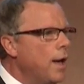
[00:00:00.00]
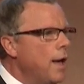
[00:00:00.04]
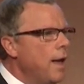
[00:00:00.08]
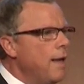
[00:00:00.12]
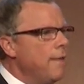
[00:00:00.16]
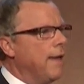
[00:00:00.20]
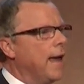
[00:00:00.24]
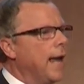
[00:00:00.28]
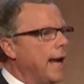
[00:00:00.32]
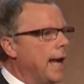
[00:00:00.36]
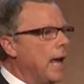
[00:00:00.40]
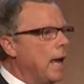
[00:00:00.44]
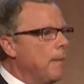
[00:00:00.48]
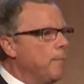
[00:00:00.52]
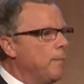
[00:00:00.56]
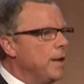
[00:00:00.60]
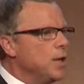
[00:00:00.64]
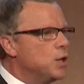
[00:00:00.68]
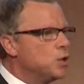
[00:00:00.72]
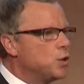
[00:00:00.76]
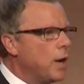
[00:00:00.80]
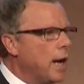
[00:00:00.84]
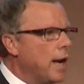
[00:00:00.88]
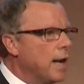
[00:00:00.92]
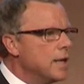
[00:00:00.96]
they can be
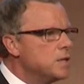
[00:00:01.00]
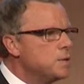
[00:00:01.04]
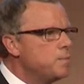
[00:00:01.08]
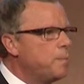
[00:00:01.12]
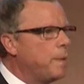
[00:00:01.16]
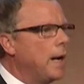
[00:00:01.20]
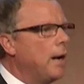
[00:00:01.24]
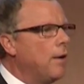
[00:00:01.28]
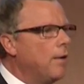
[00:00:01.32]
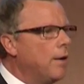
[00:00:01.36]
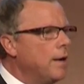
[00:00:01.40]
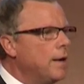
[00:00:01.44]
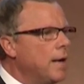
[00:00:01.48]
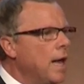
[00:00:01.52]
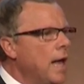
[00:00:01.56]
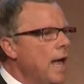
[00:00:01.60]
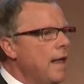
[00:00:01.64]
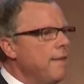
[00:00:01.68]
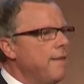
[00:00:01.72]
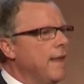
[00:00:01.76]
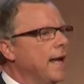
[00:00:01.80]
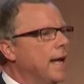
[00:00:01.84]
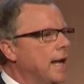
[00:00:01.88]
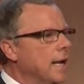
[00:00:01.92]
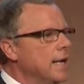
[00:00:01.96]
transparent,
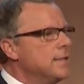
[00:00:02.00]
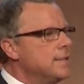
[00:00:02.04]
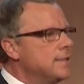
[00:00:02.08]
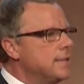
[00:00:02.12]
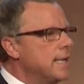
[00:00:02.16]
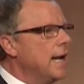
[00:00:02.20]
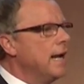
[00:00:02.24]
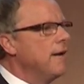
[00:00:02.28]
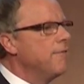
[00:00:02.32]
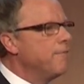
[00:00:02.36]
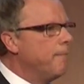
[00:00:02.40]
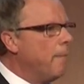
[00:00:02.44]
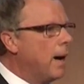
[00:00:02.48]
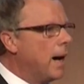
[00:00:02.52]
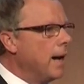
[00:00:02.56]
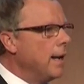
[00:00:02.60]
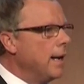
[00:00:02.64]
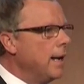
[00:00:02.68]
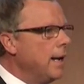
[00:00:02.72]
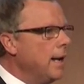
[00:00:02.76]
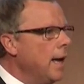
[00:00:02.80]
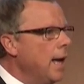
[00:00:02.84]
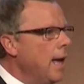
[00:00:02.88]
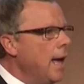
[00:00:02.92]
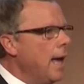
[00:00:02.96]
they can save
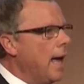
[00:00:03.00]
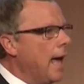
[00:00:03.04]
money,